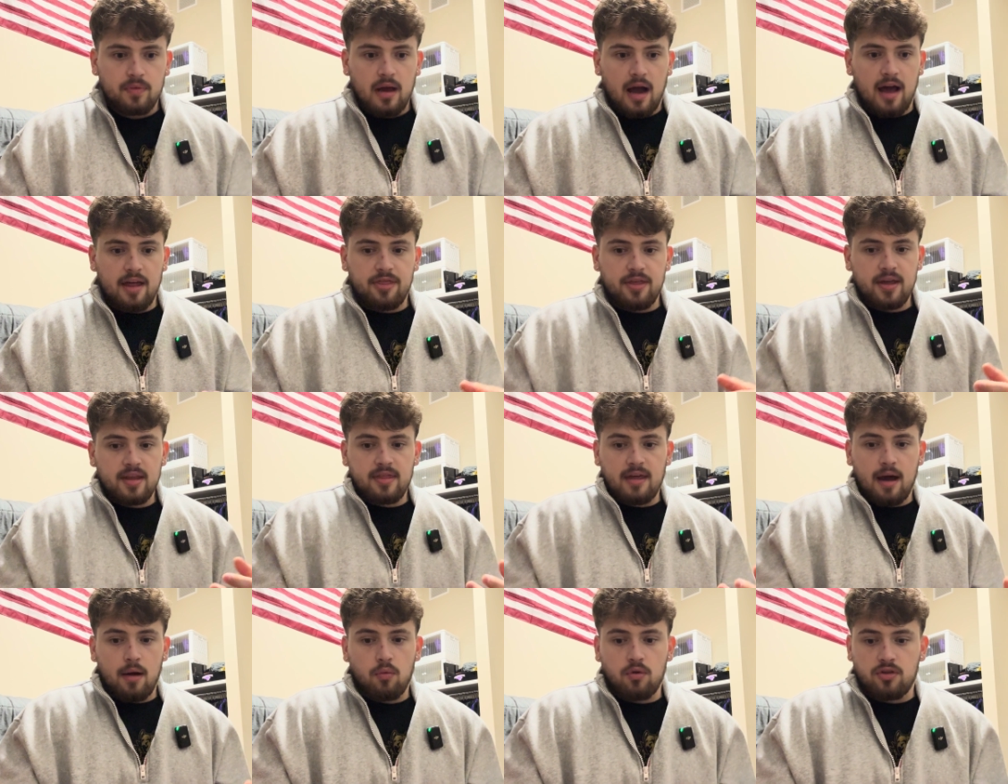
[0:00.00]
I
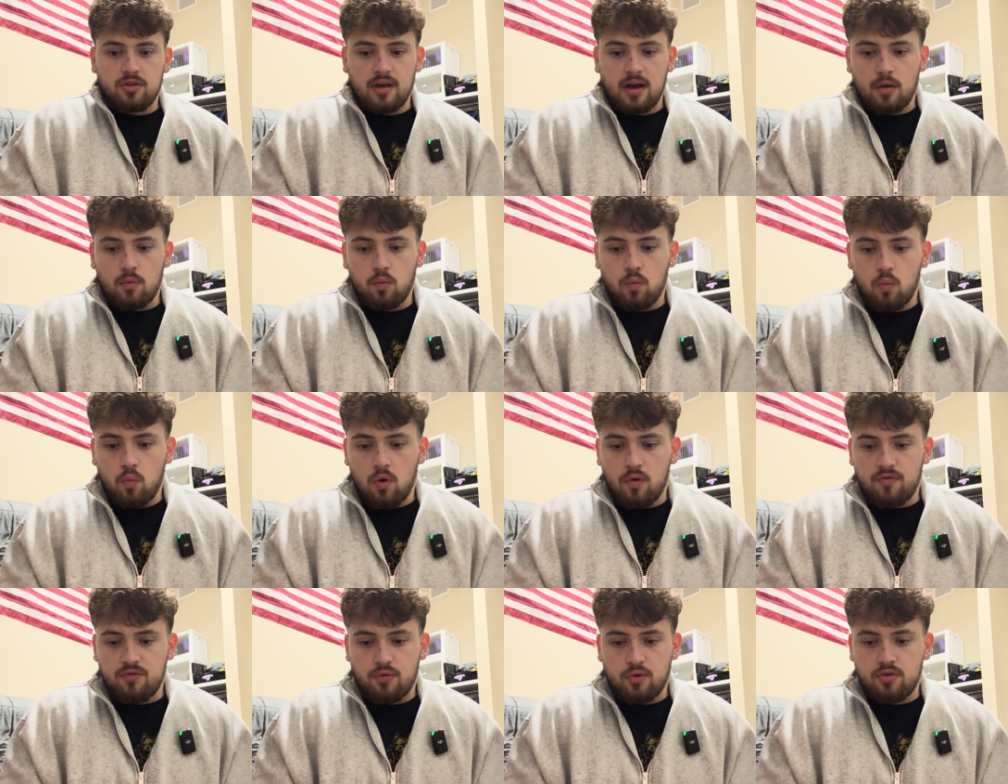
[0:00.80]
think that was like
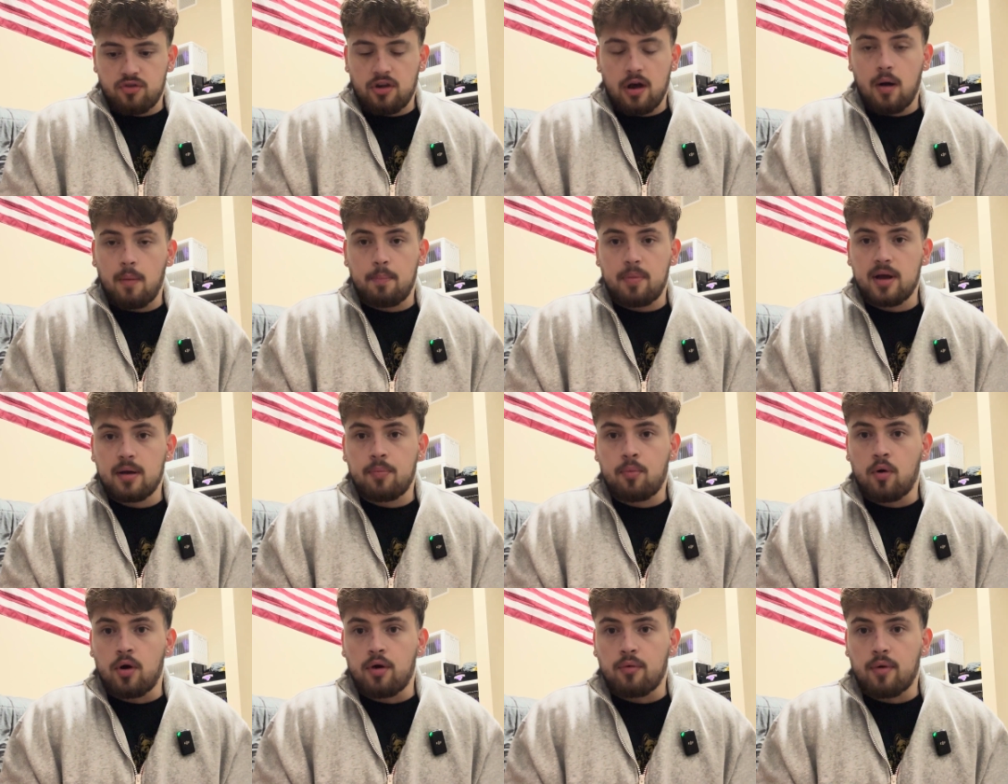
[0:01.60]
what first helped
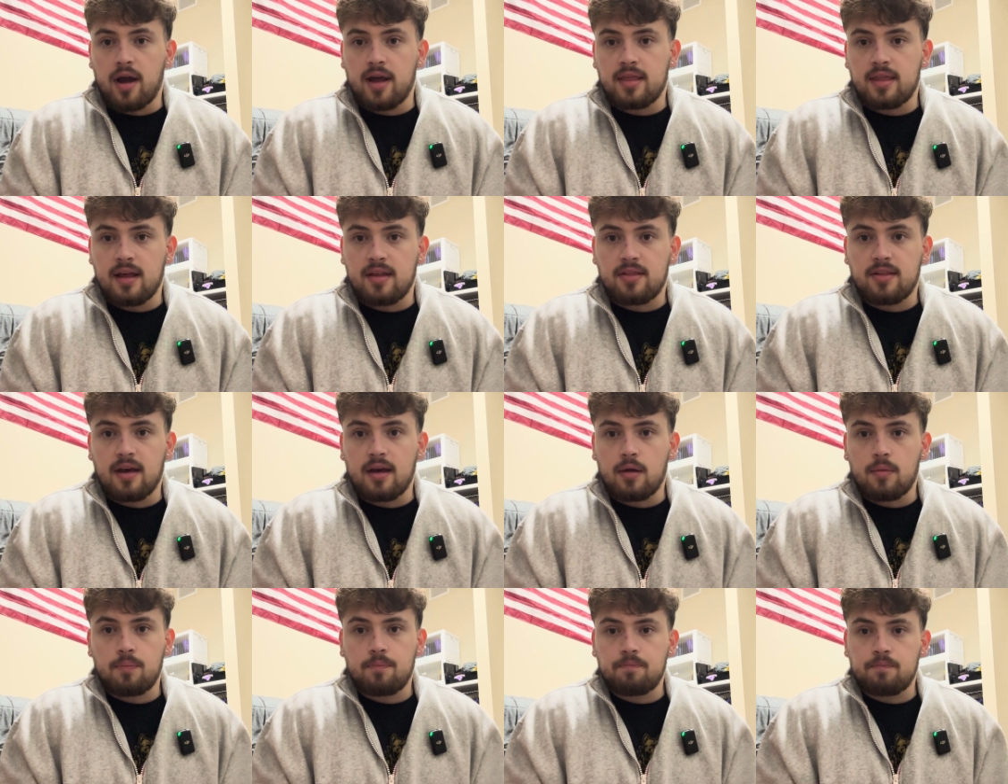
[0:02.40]
Big Boy, right? That's
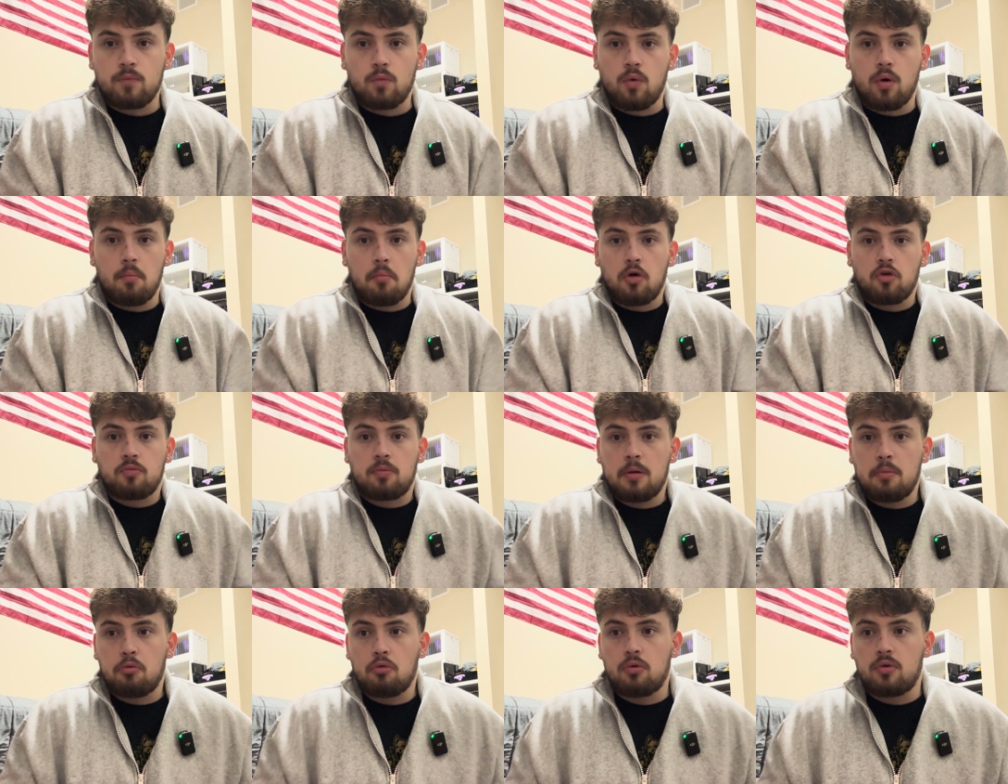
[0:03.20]
like what most
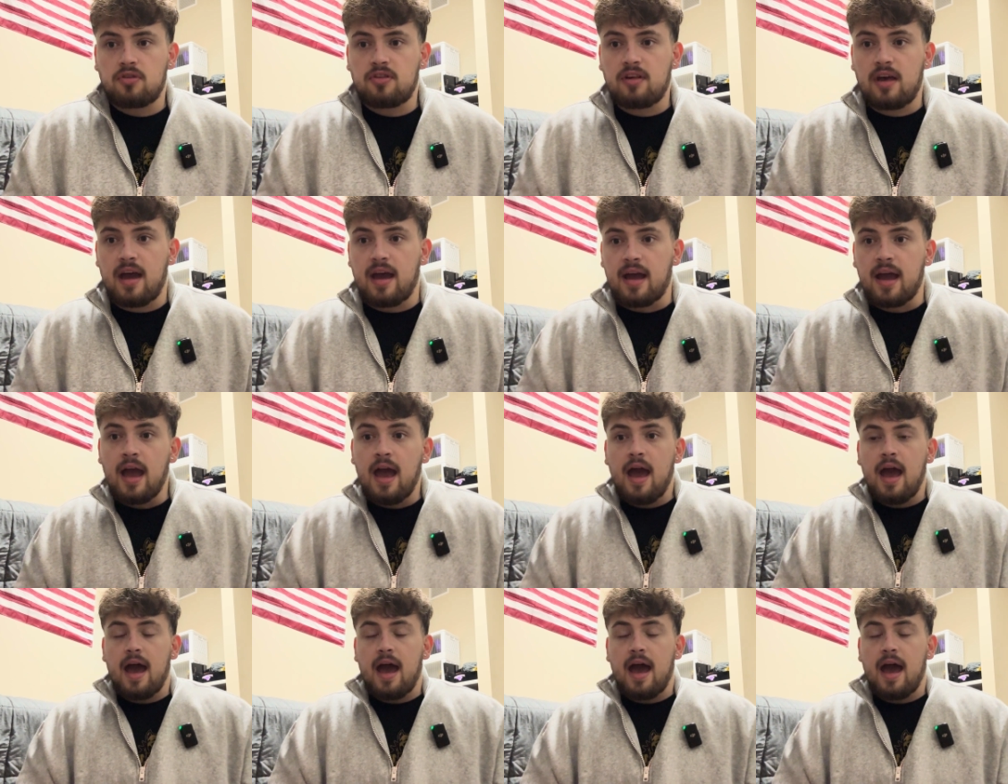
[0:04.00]
people will say.